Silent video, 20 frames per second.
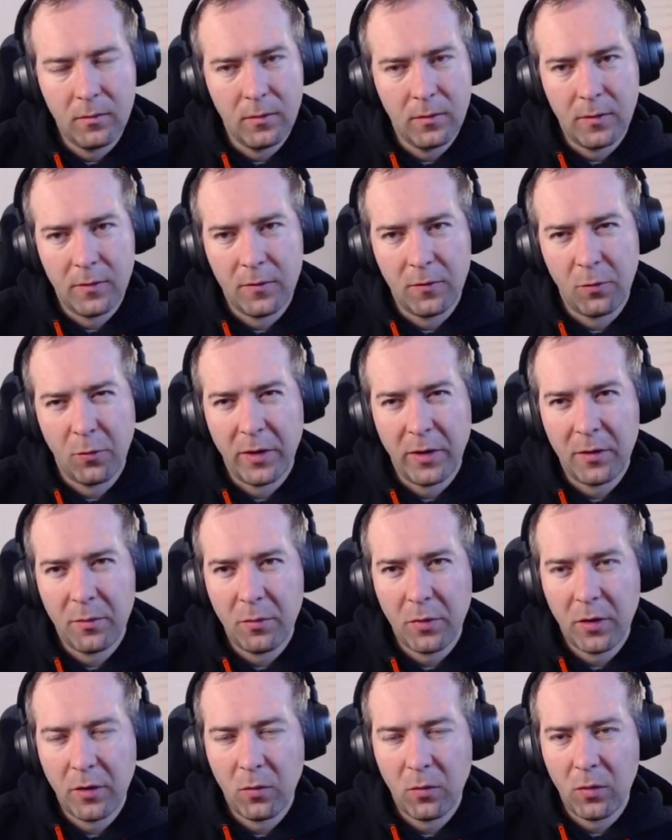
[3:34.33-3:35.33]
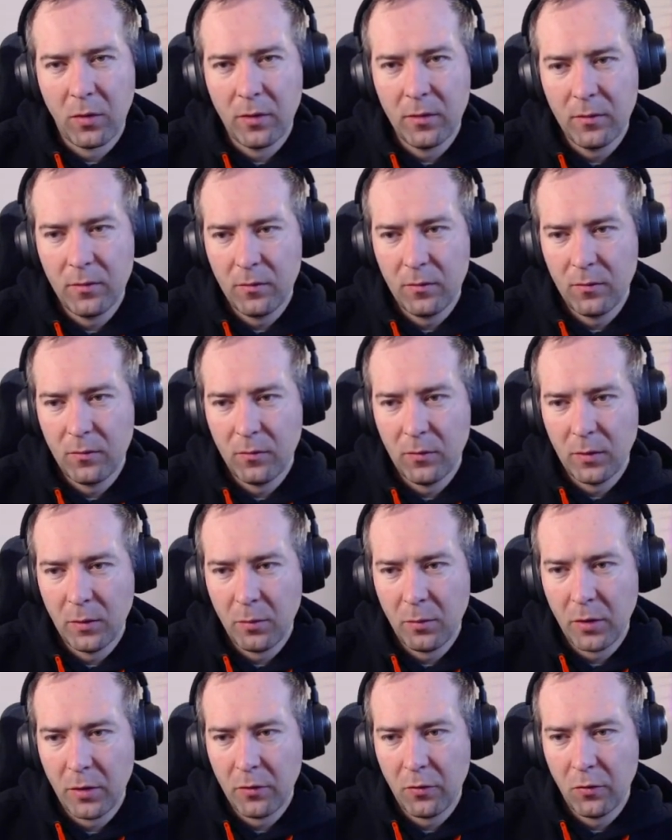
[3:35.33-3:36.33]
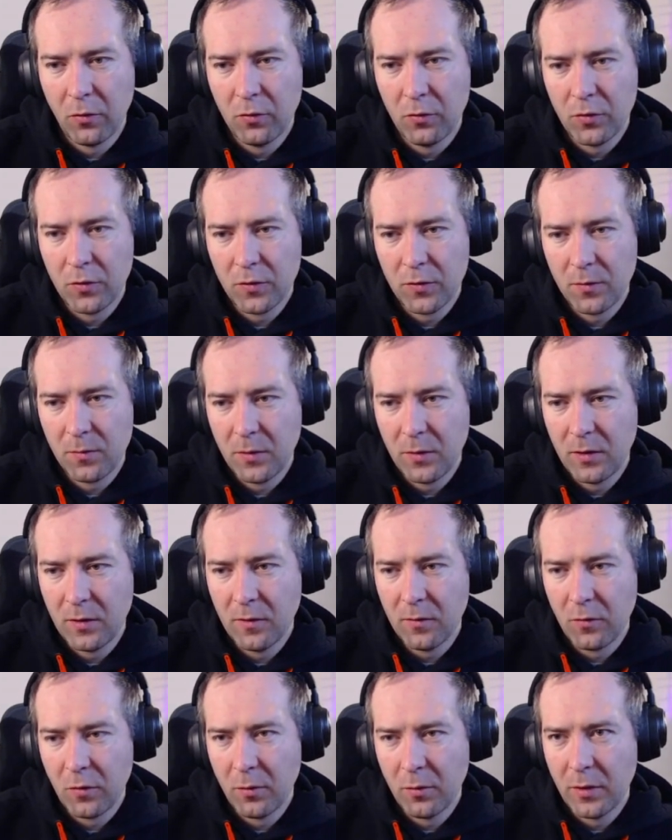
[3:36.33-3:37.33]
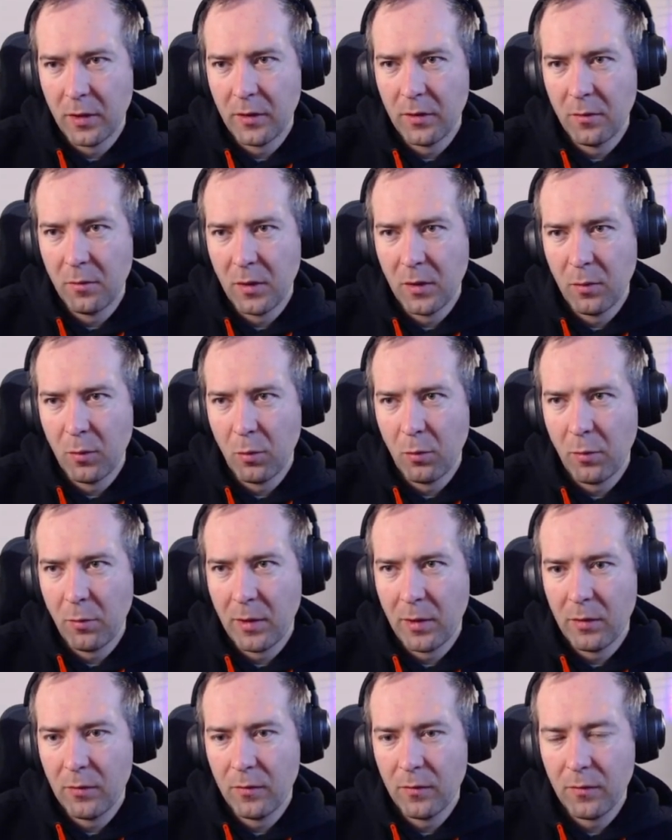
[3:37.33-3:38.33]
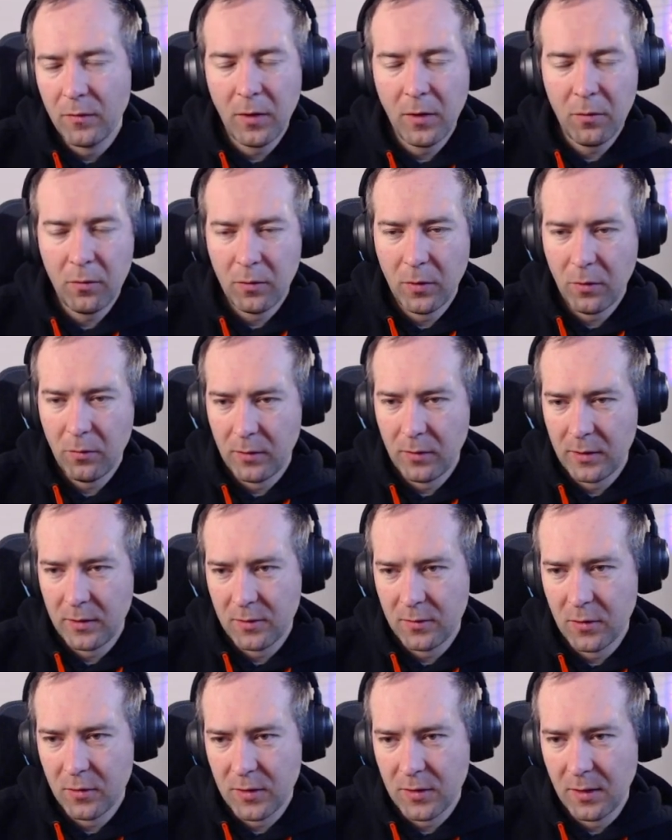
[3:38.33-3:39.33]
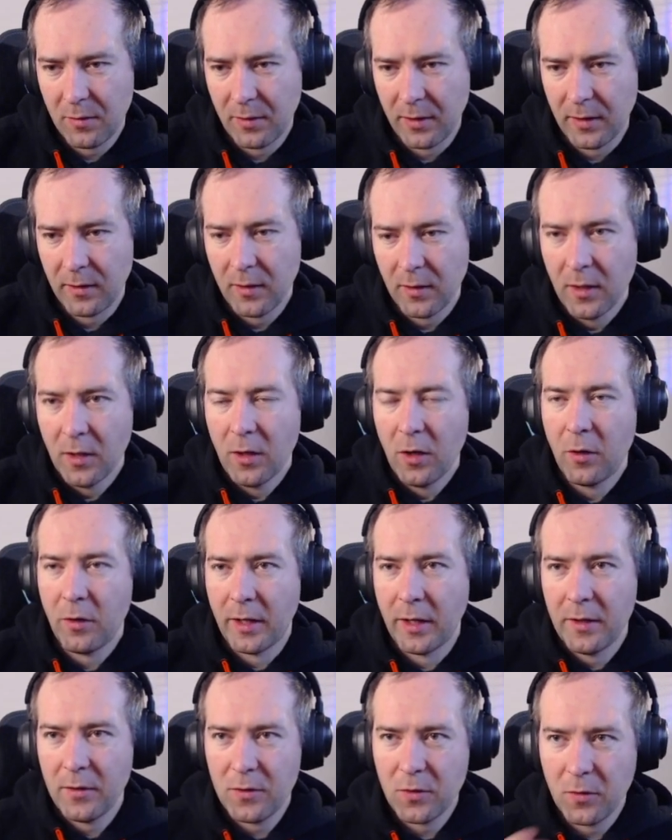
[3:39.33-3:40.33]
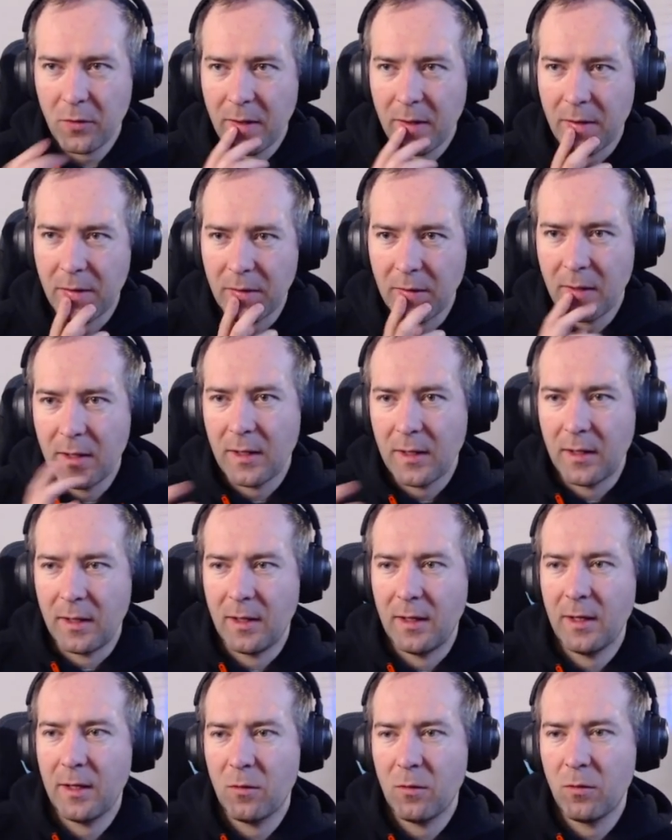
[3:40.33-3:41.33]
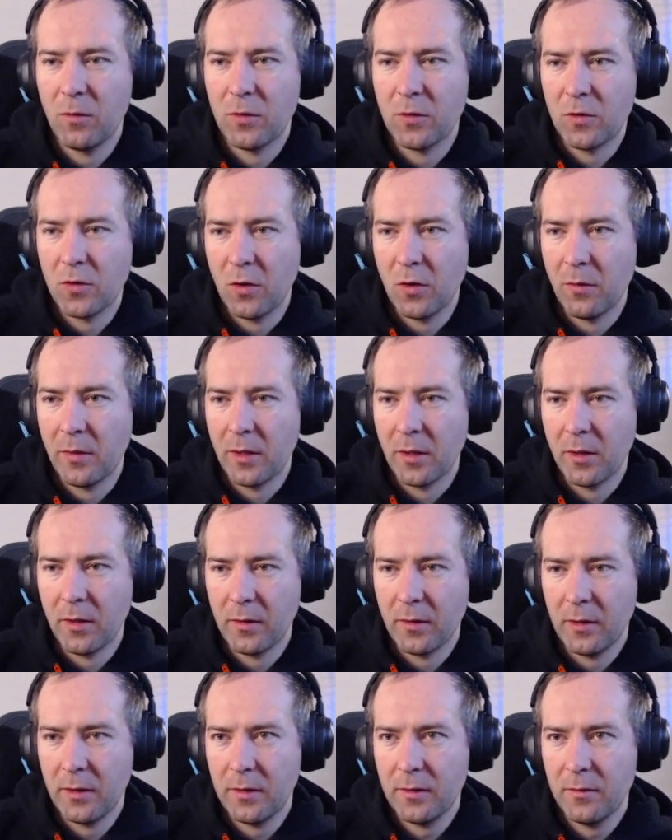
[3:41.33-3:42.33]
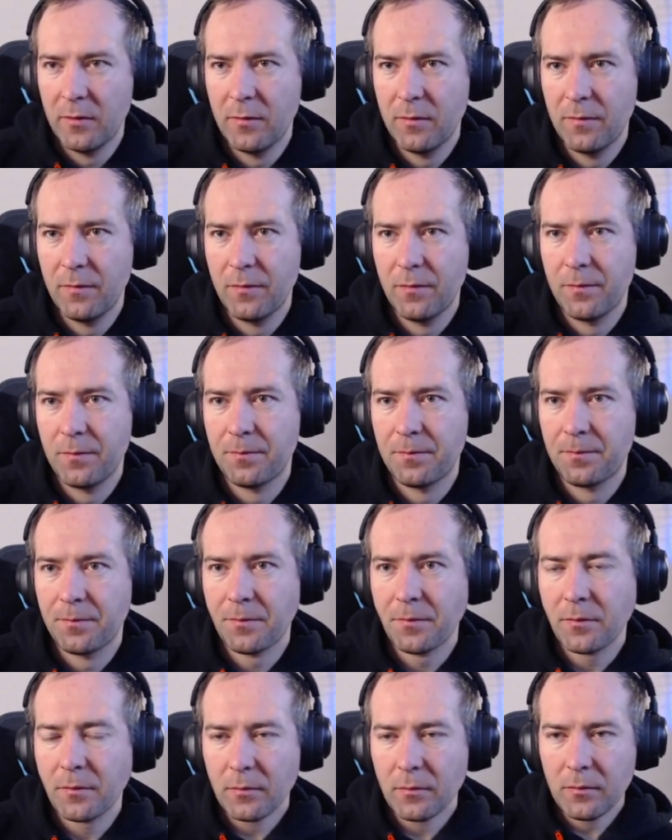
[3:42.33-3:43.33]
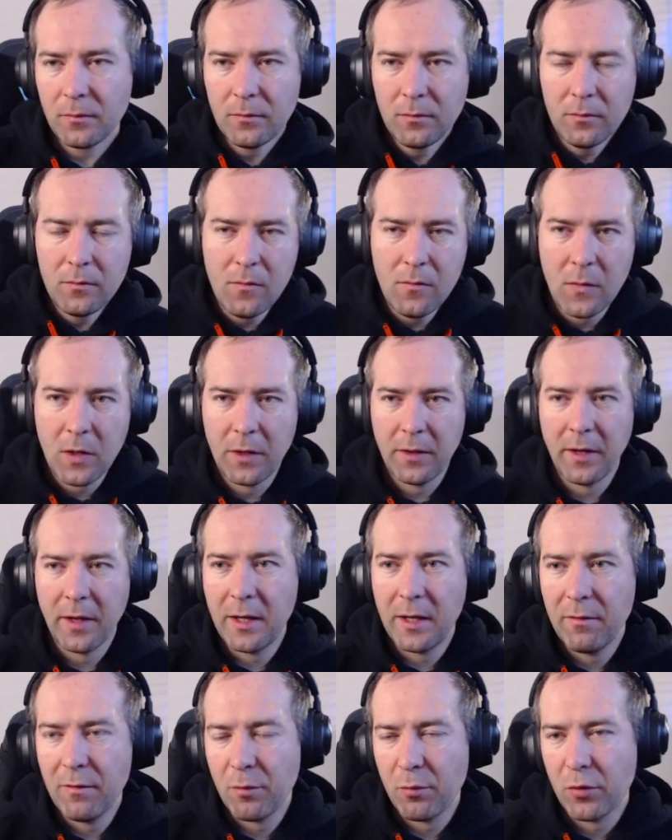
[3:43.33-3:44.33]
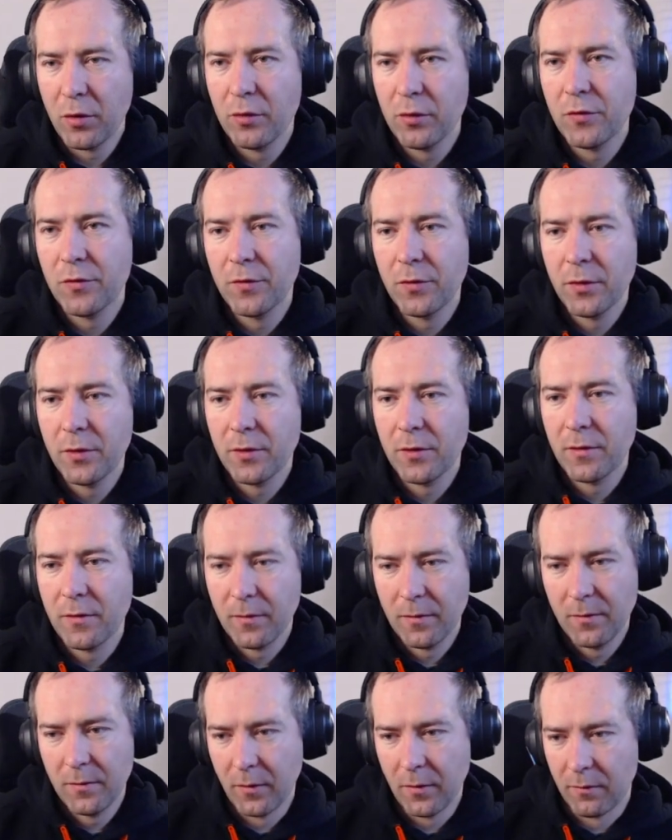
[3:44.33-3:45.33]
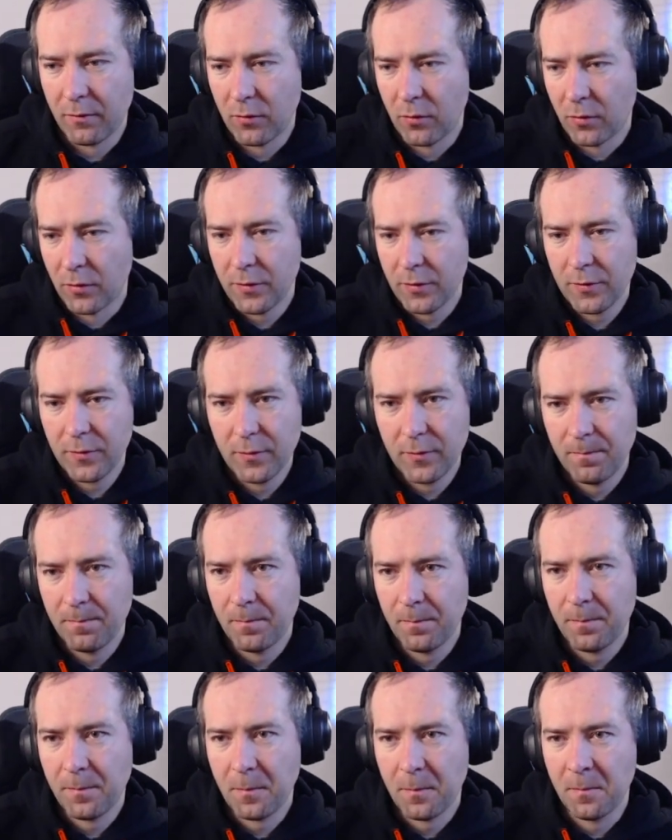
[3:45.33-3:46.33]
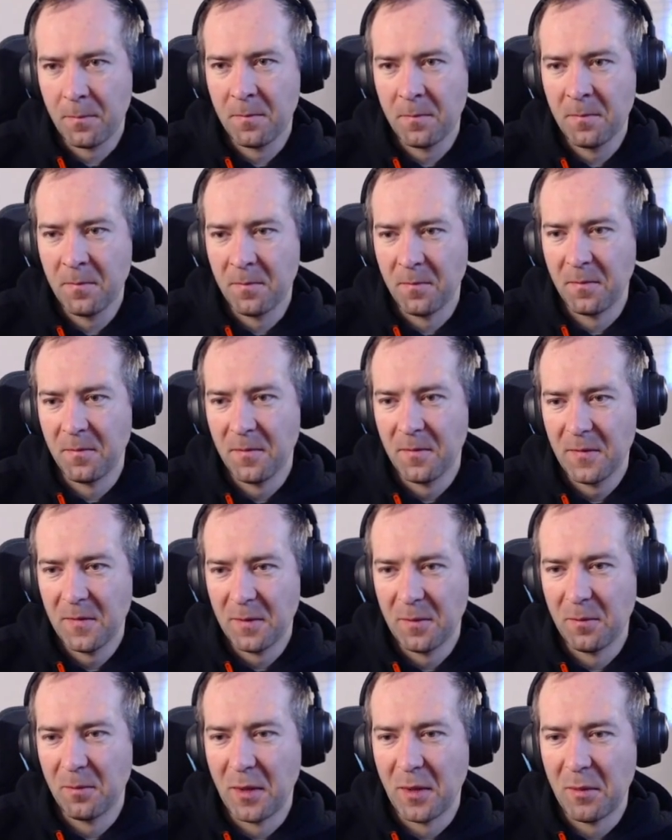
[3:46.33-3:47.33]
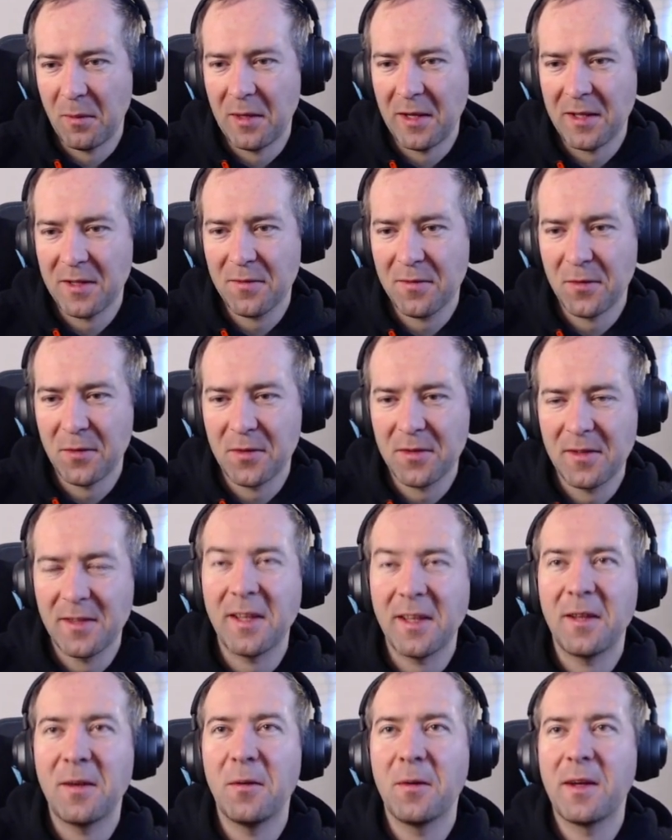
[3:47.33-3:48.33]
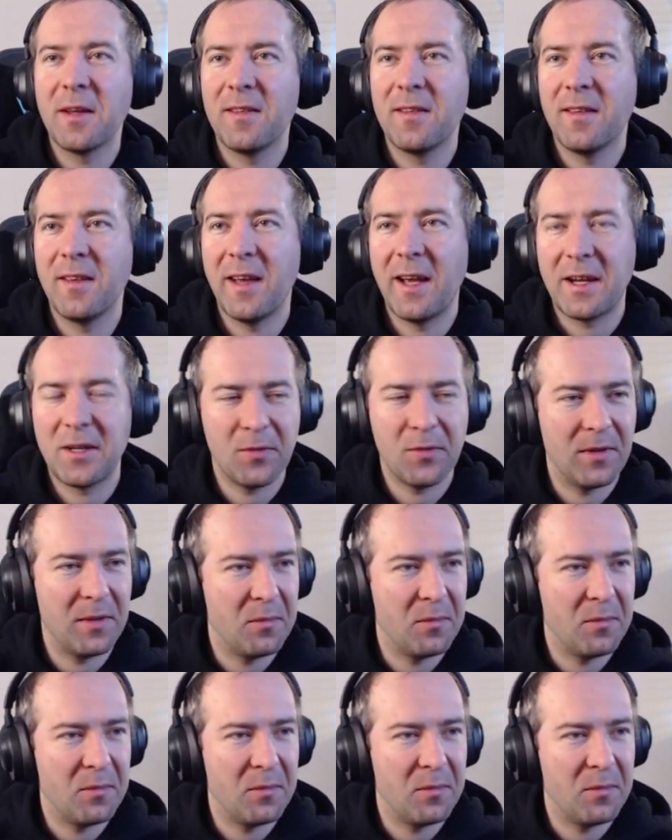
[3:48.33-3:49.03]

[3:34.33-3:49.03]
That's a weird part 1. Will part 2 just be determining the minimum amount? No, let's not skip ahead. Okay, so I think I get what's going on here. Naive approach first, of course. Maybe let's first take a look at the actual